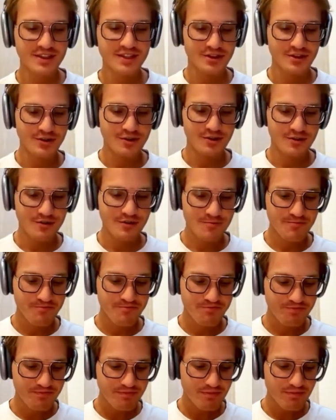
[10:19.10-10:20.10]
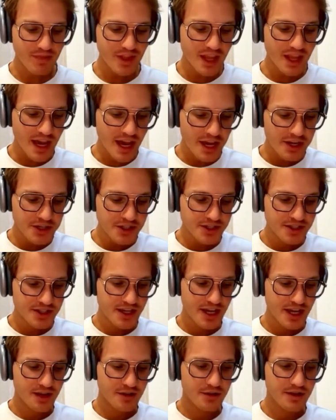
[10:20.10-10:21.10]
So agents
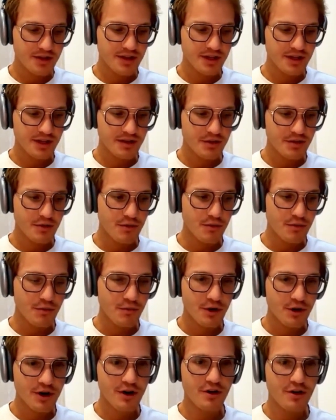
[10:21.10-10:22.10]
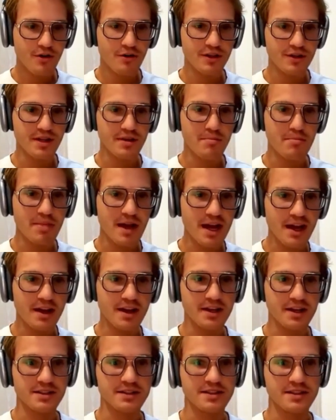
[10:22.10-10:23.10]
can work on the
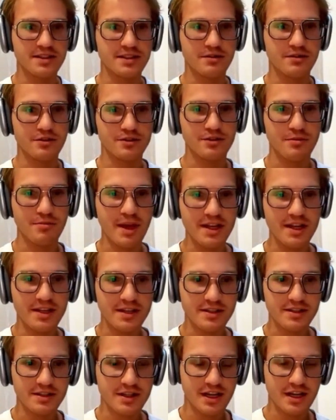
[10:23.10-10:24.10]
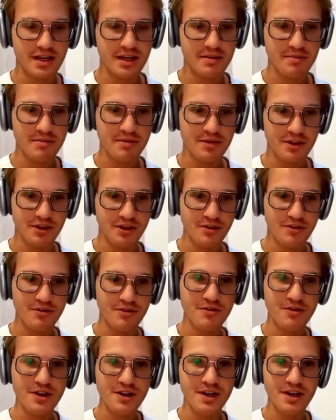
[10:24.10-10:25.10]
backend, automating some,
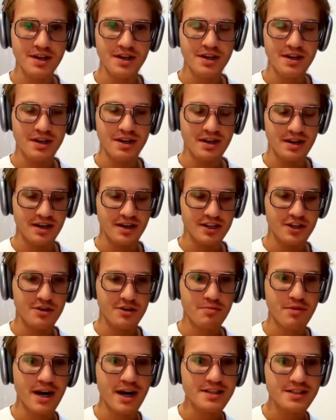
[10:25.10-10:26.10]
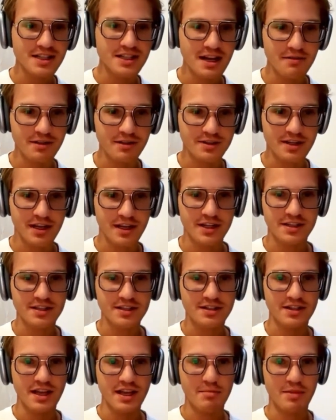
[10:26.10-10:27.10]
enterprise level
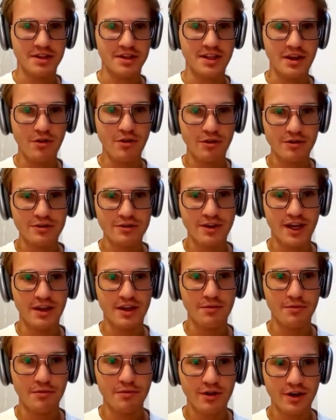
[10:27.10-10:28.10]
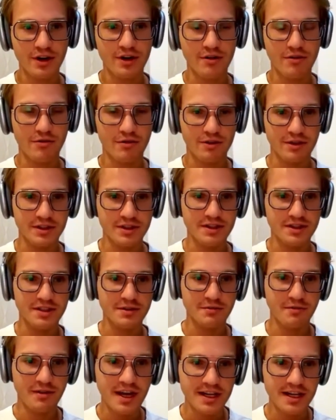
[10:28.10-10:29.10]
tasks, but they also can work on
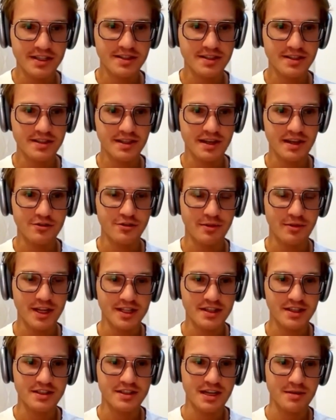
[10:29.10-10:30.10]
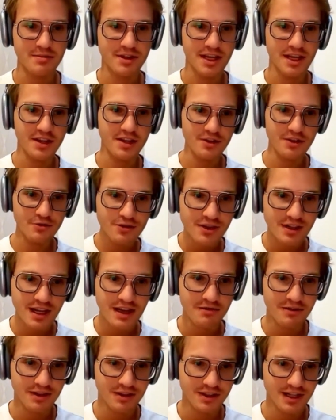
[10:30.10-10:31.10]
device, automating some like user
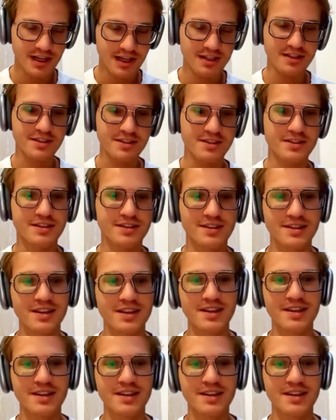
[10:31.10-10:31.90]
level tasks.